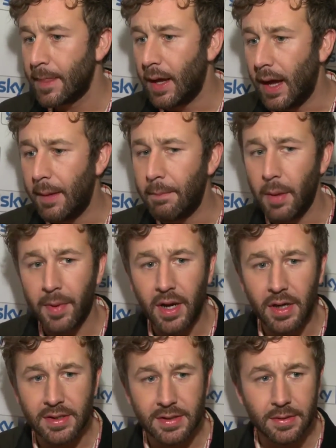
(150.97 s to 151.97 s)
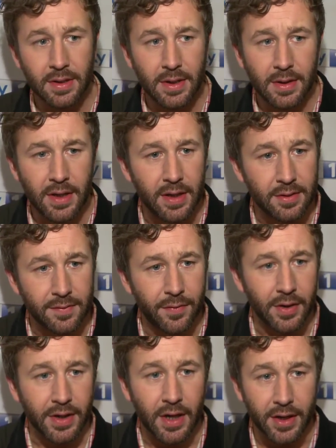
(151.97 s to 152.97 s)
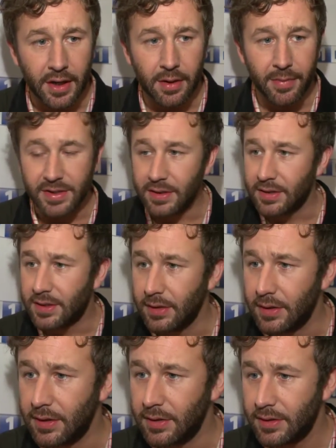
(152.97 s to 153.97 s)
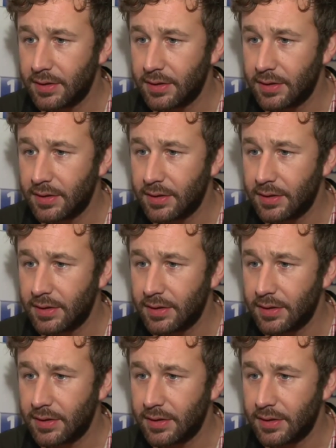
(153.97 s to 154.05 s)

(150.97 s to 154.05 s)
um, but because it's very kind of committed to